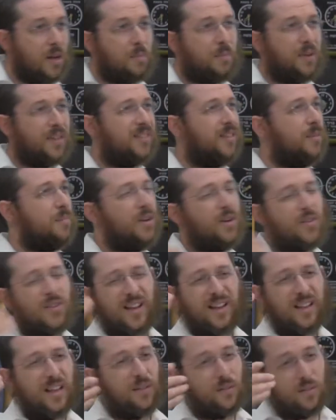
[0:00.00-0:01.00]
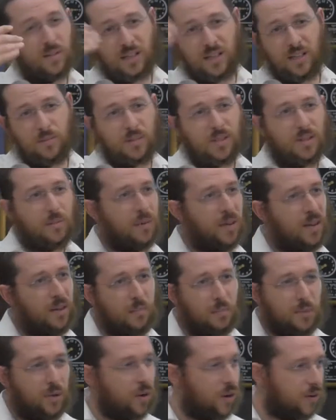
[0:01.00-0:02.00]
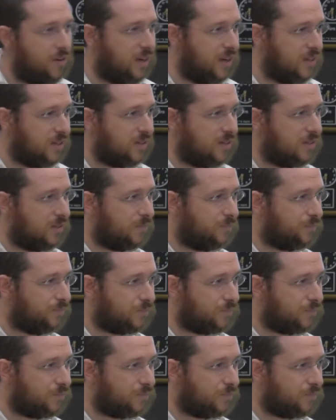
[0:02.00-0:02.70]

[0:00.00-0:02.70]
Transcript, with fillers: But to be on that level seems to be beyond us.